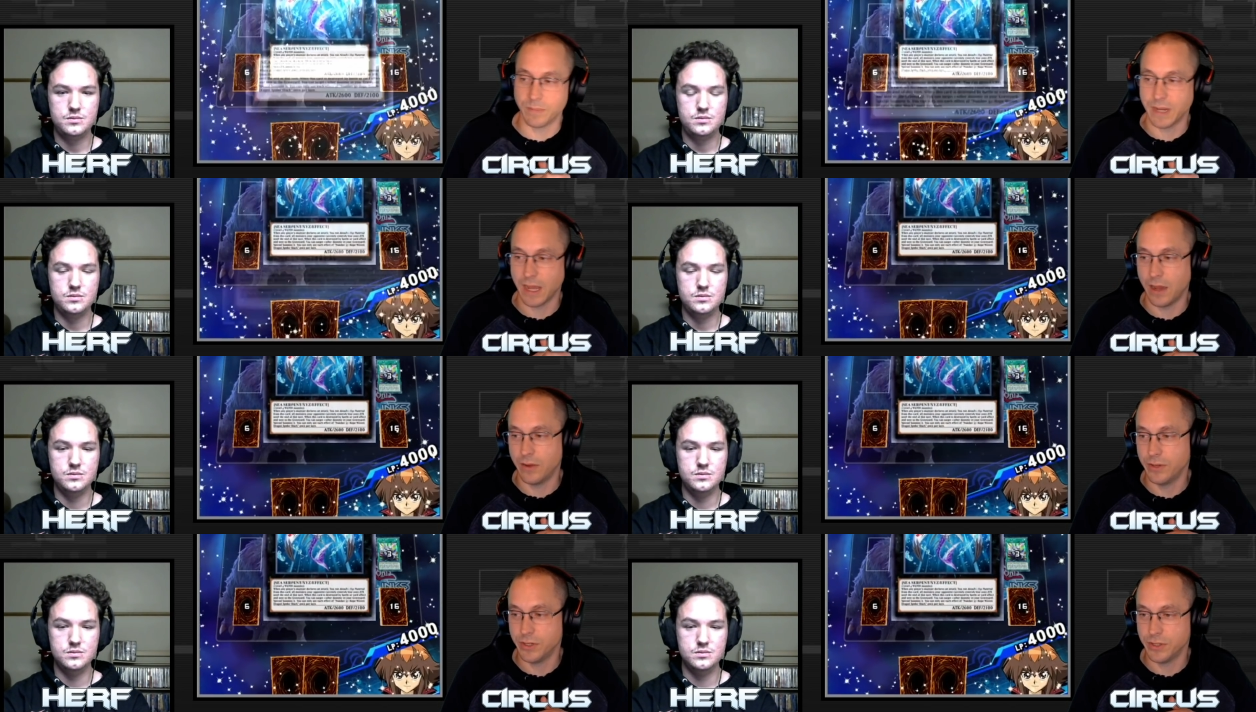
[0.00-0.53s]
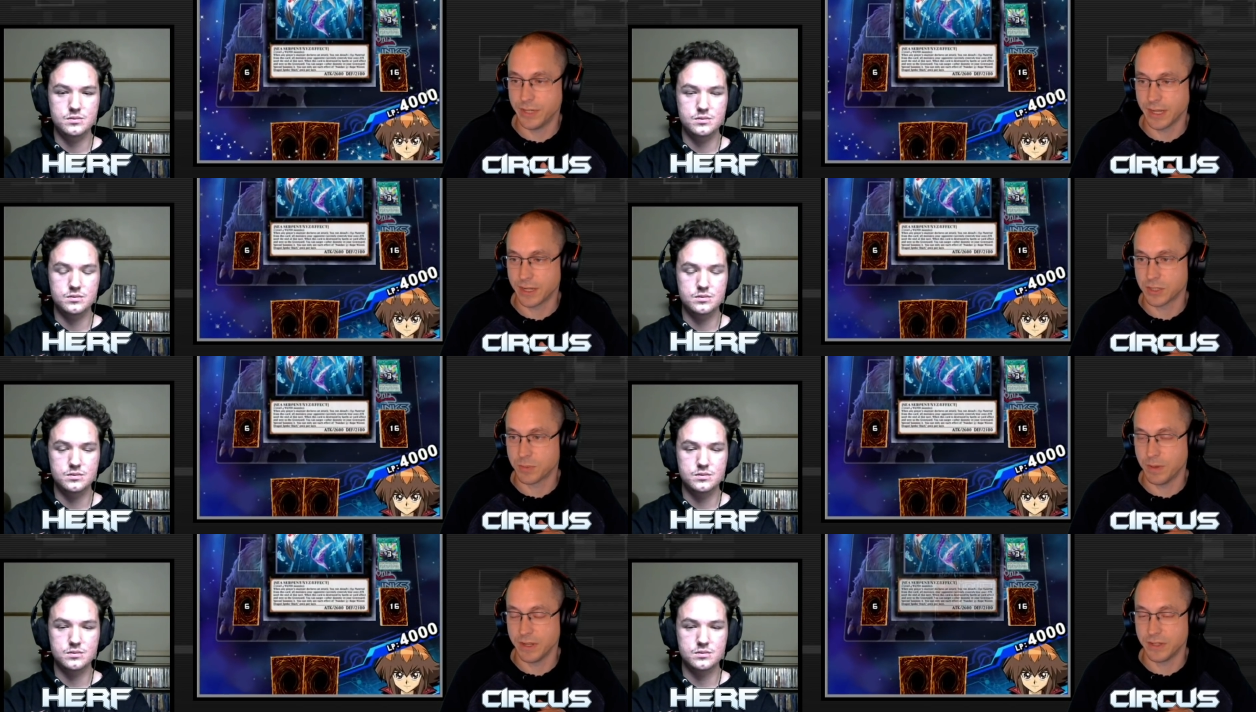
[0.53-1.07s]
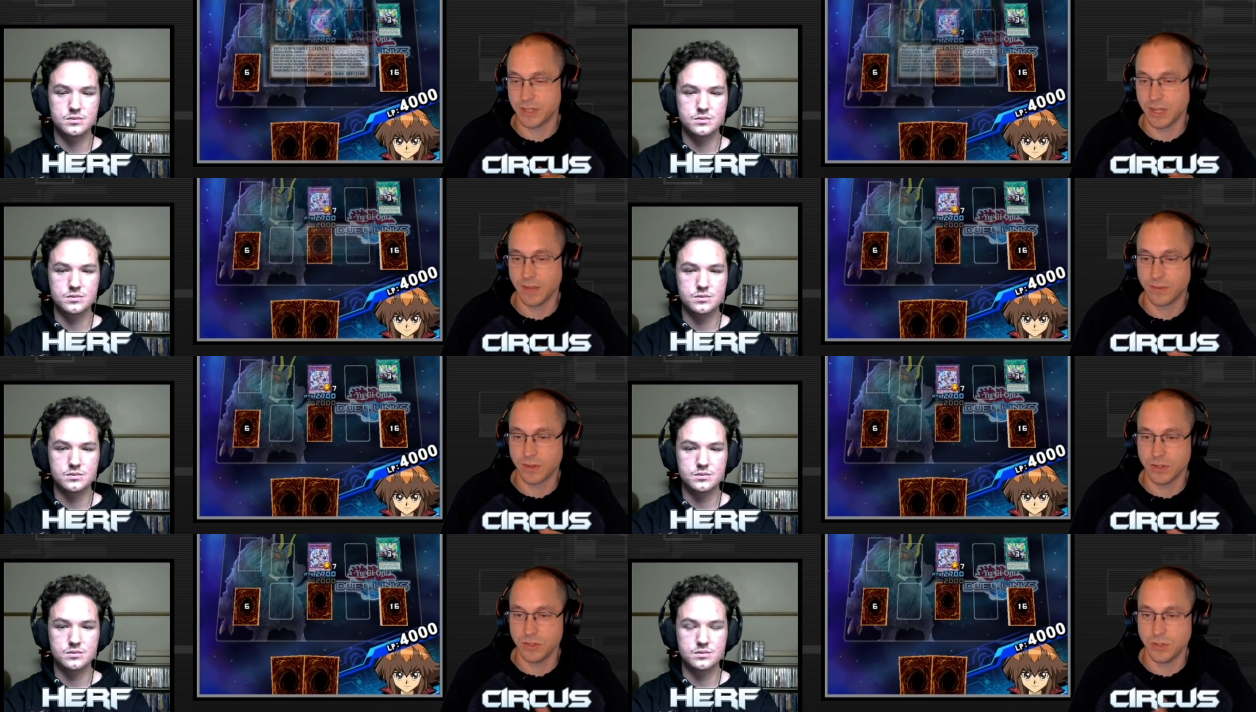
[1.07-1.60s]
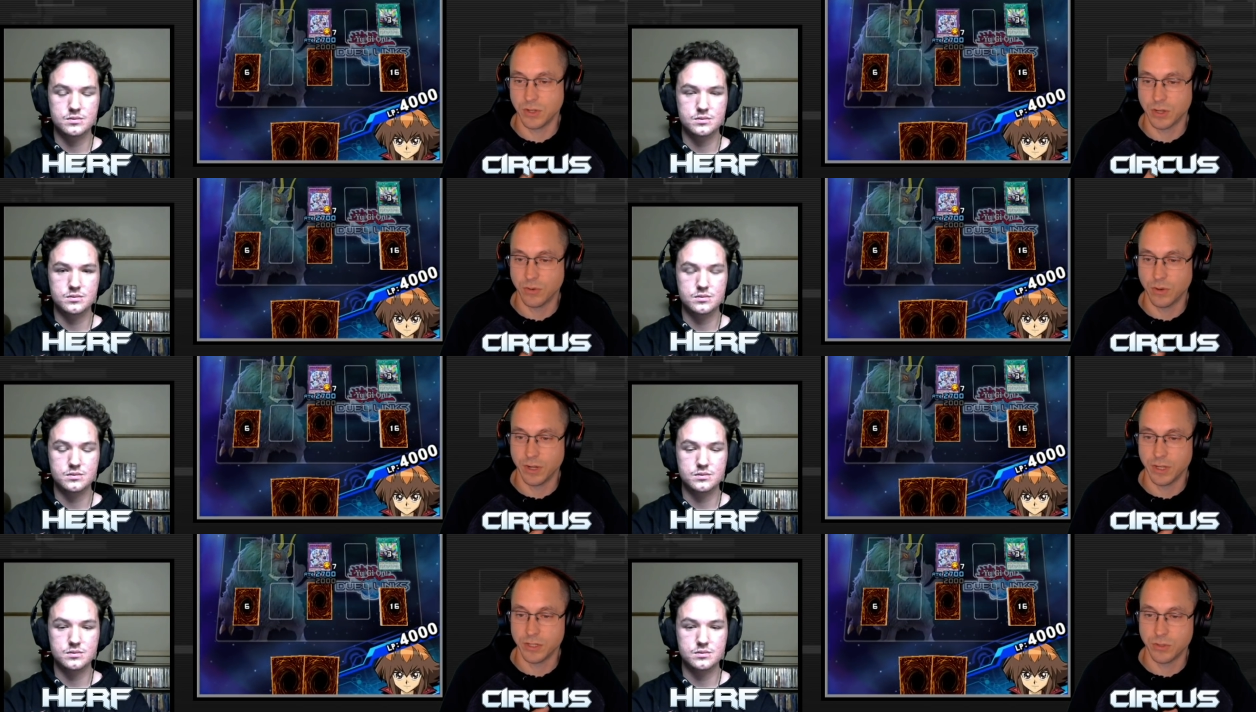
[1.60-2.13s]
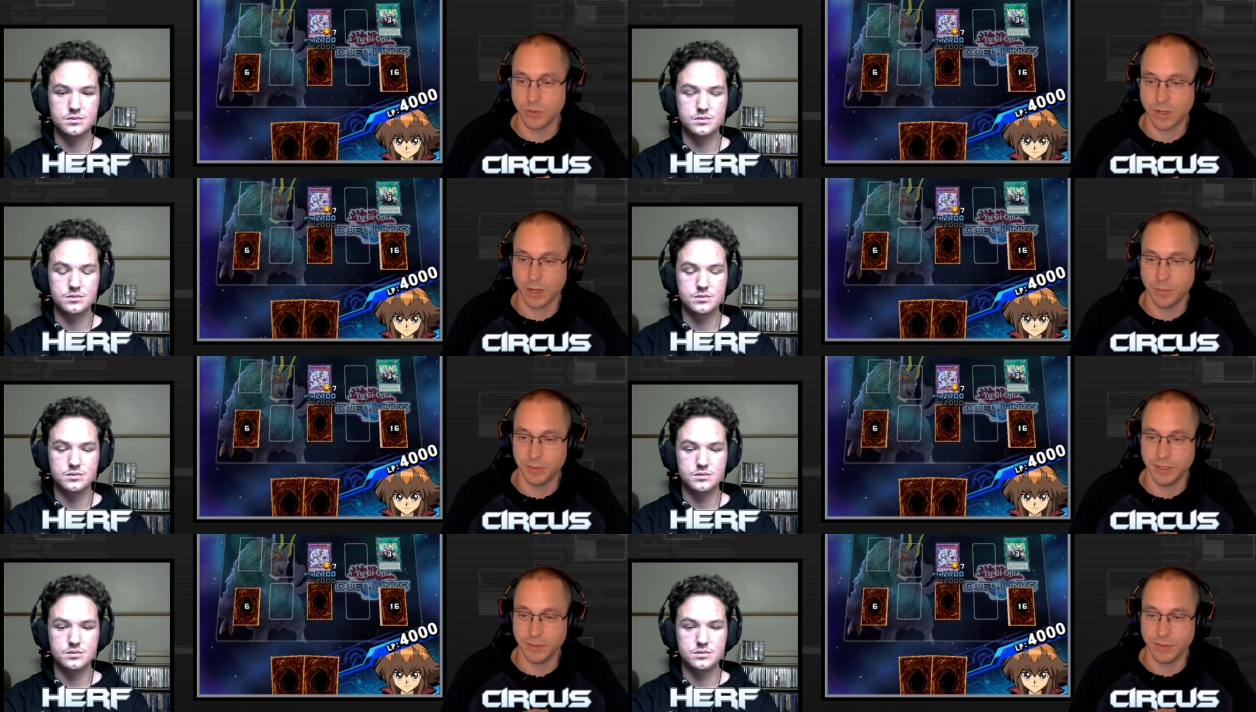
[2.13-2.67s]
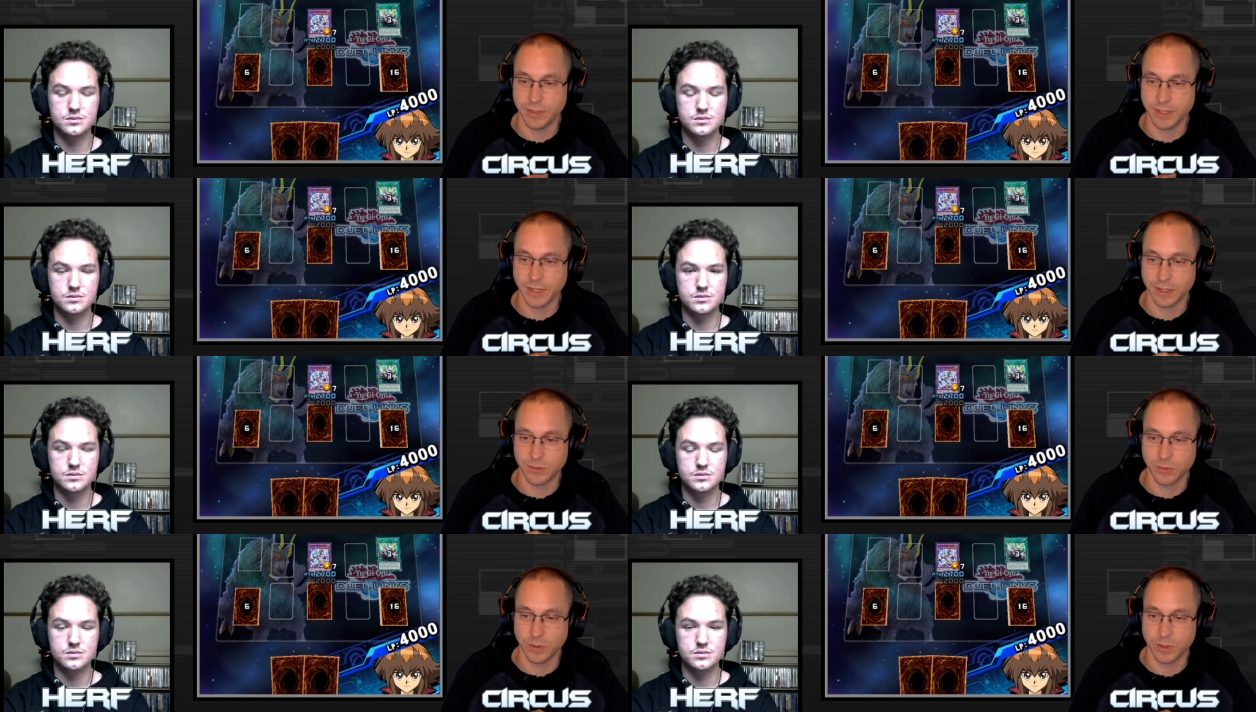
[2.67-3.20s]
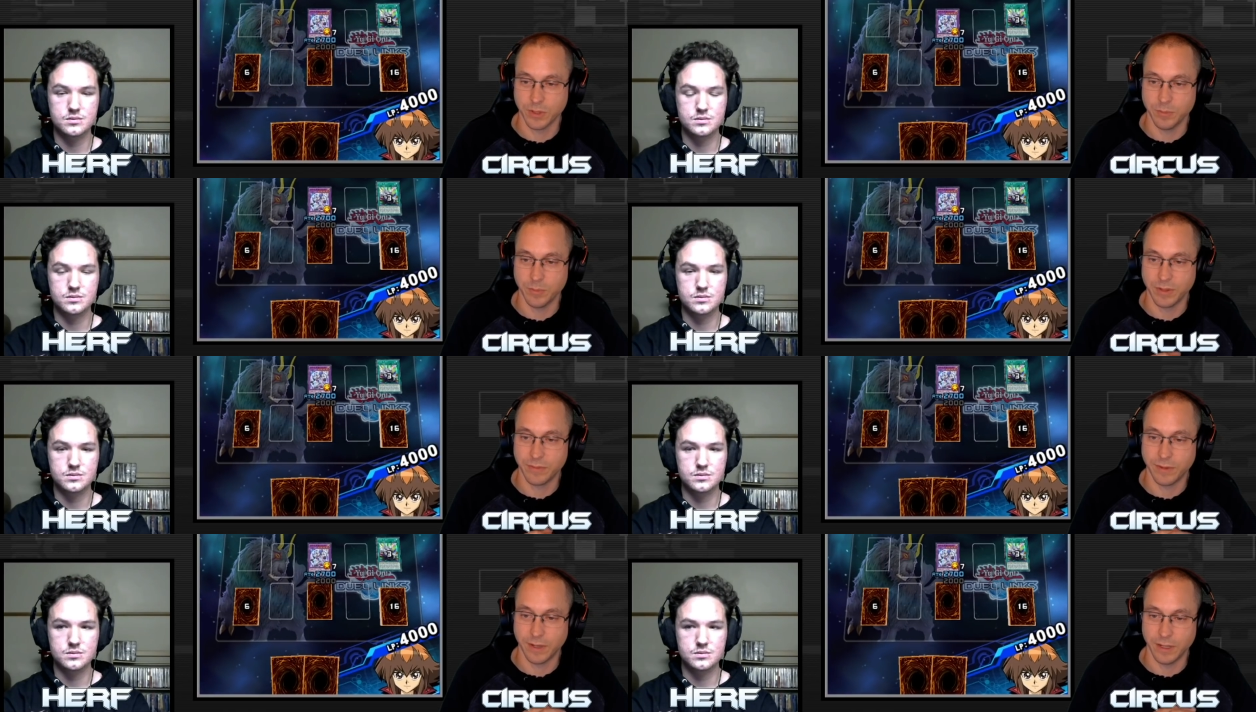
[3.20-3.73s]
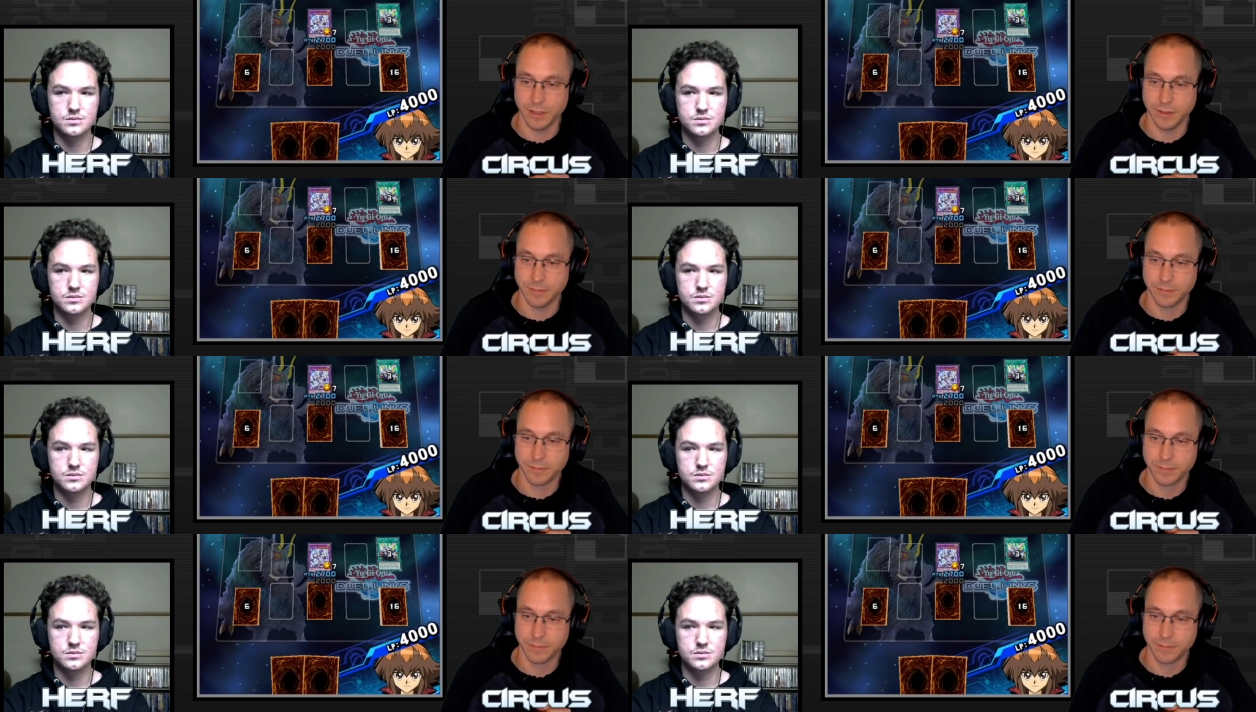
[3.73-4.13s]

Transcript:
Speaker 1: down in your deck is pretty safe because you could run into a couple different decks with it and be fine.